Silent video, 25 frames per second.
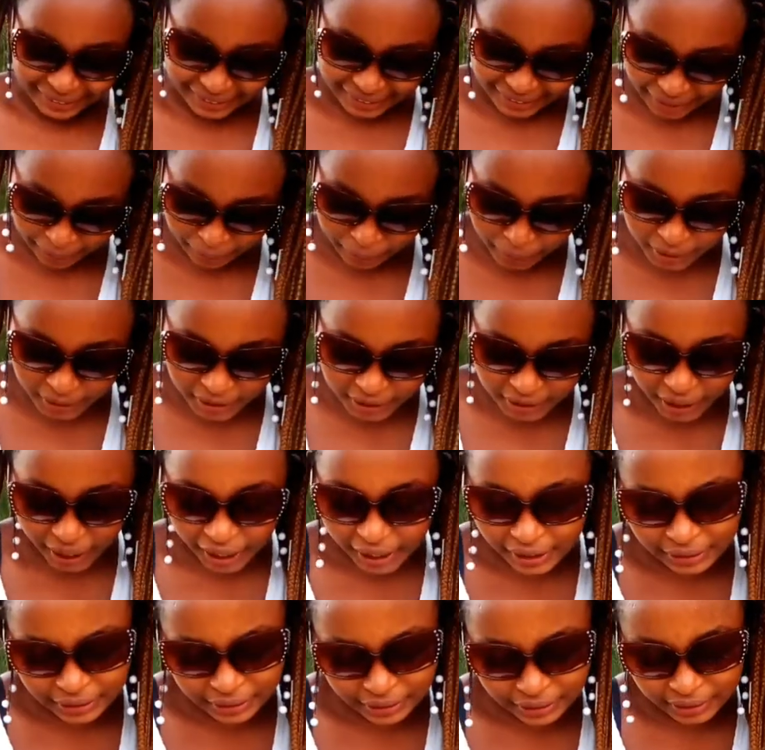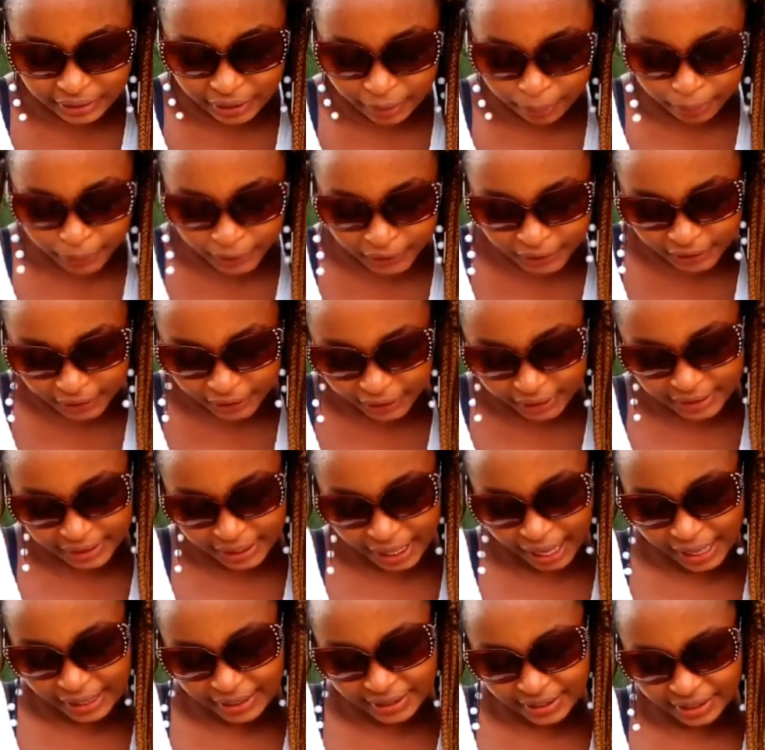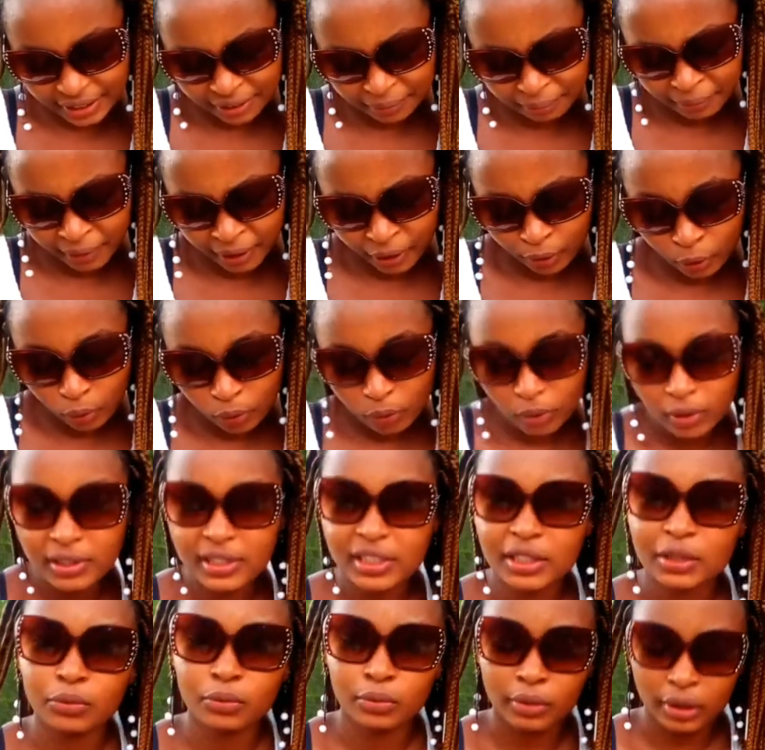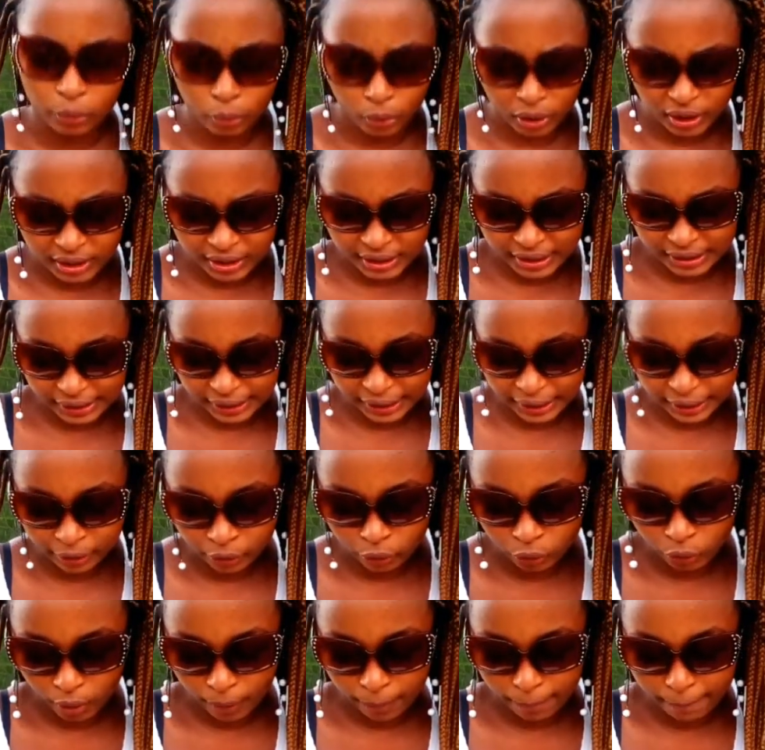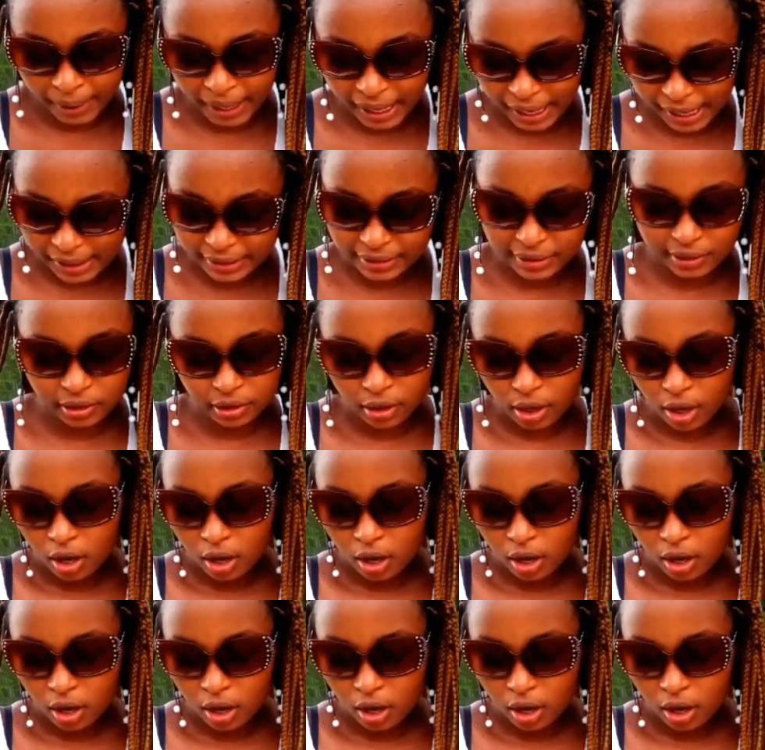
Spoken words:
somebody is asking me what's in your past.